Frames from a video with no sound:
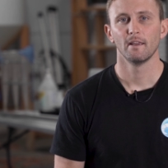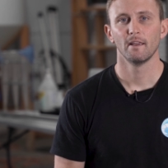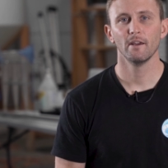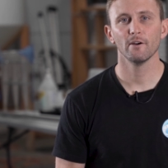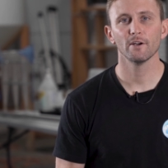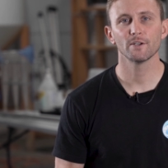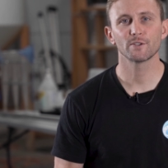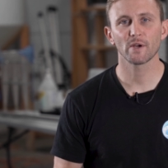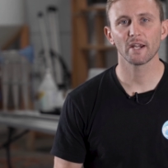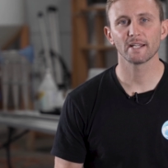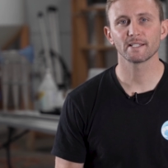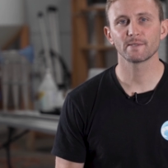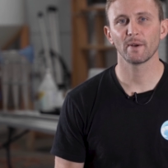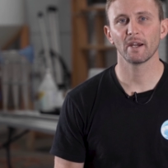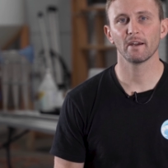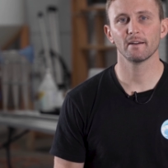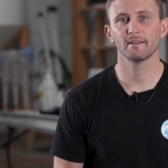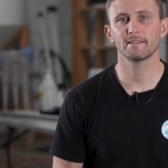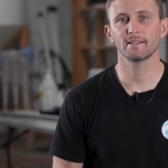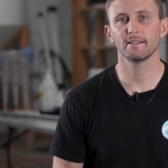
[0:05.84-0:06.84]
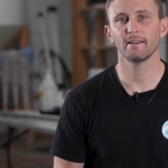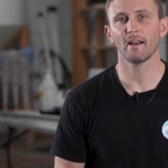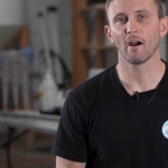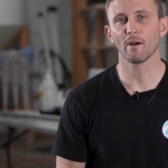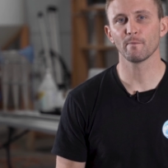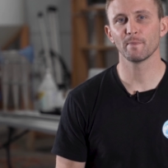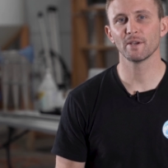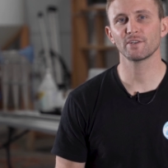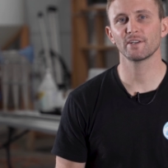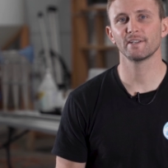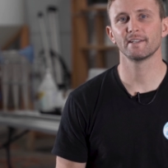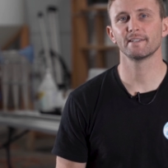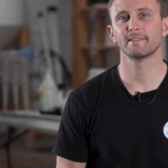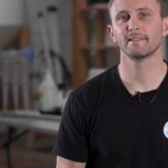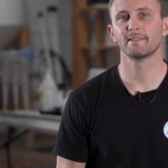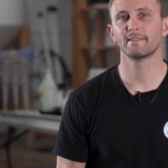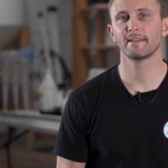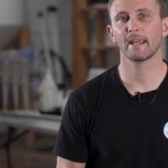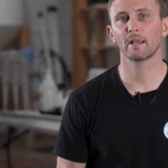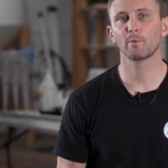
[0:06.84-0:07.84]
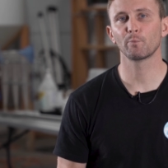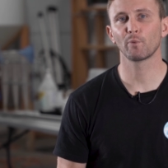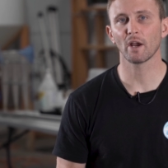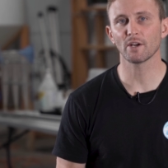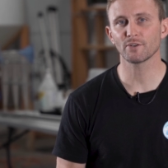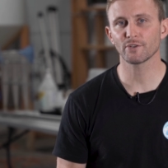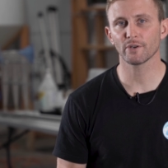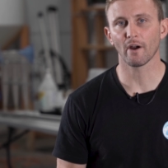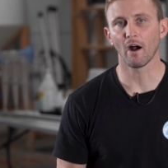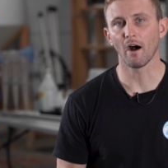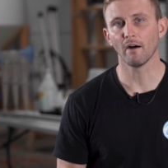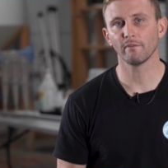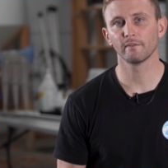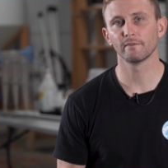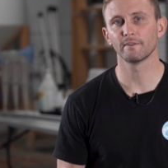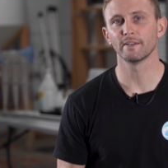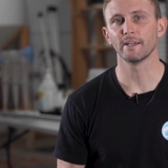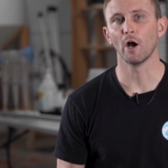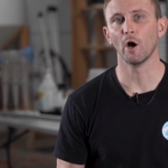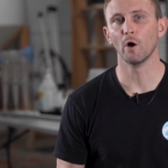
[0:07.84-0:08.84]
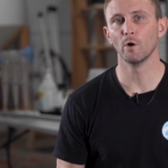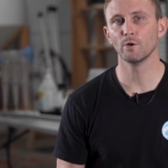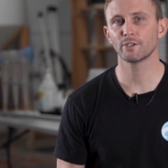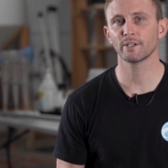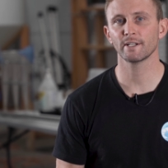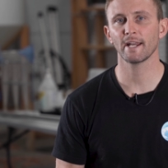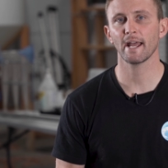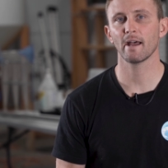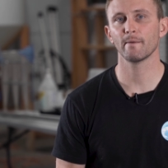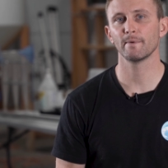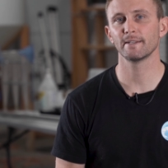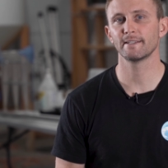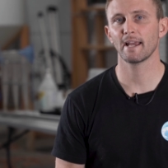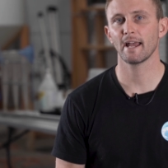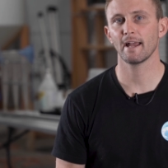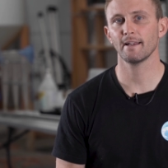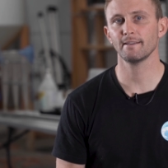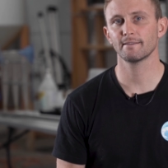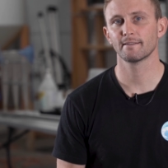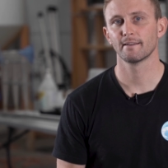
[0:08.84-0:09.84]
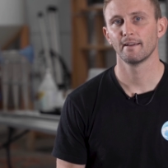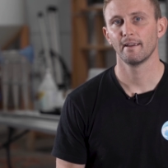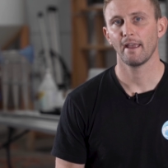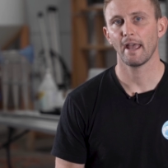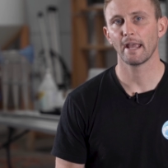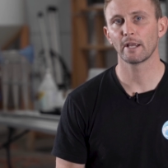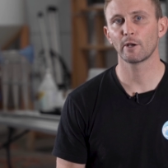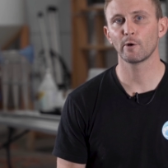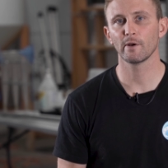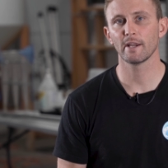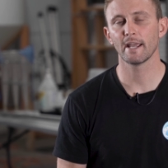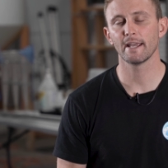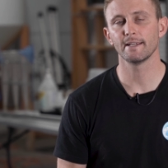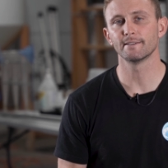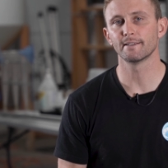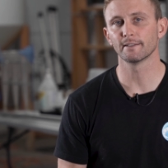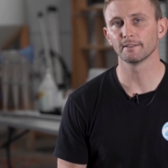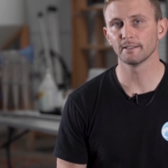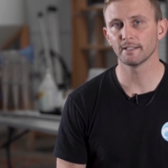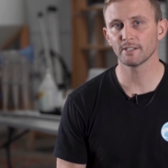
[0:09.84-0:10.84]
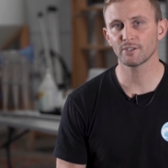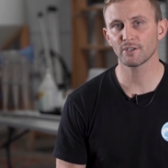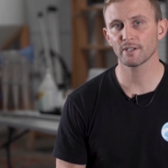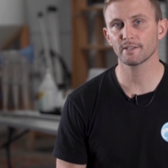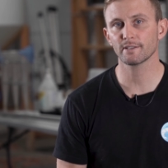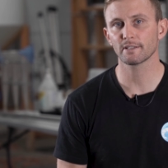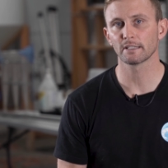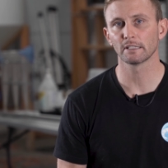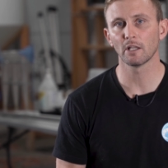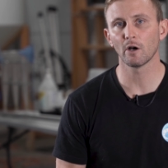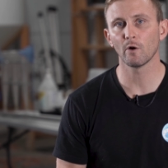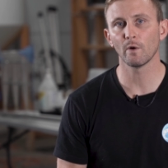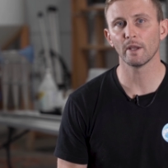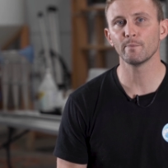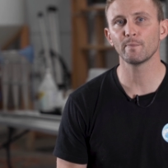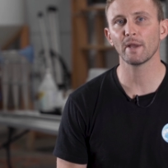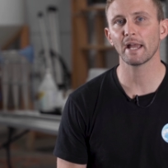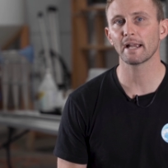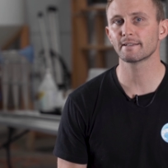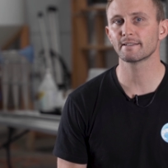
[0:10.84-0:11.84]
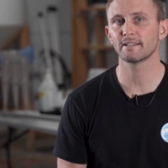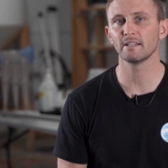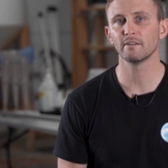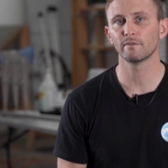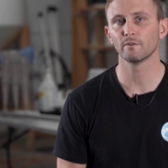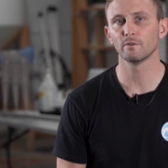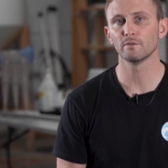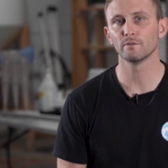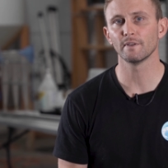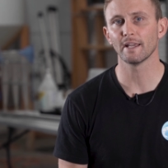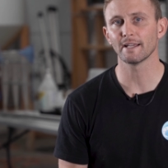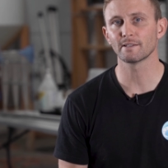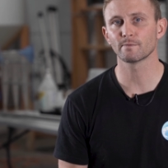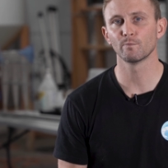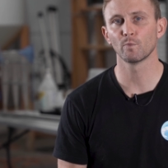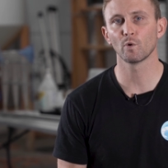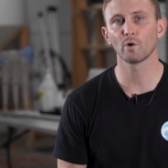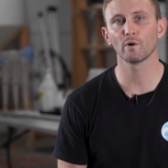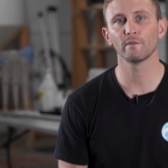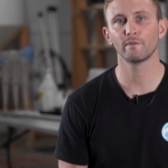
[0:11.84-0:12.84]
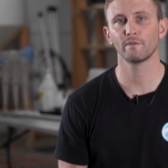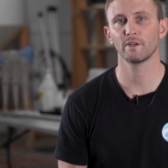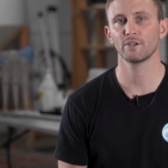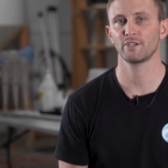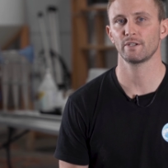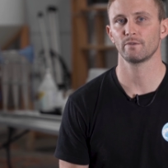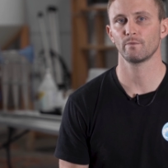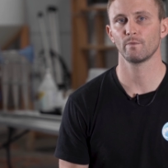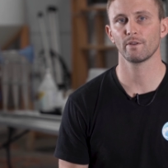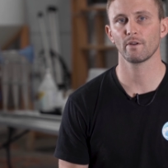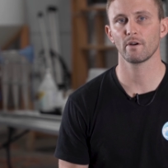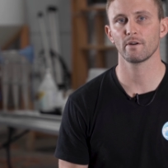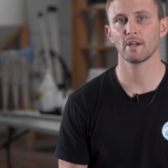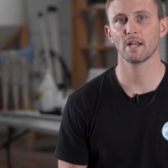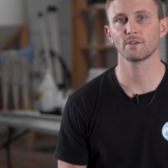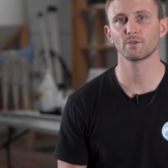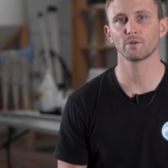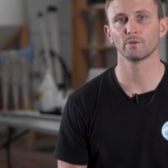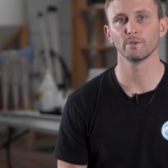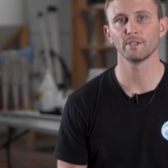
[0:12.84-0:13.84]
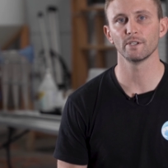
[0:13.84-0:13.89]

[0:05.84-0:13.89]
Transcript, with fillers: Here at TransparentSea, our mission is to take pressure off of the ocean habitats and create delicious, low-impact seafood that's more efficient with our natural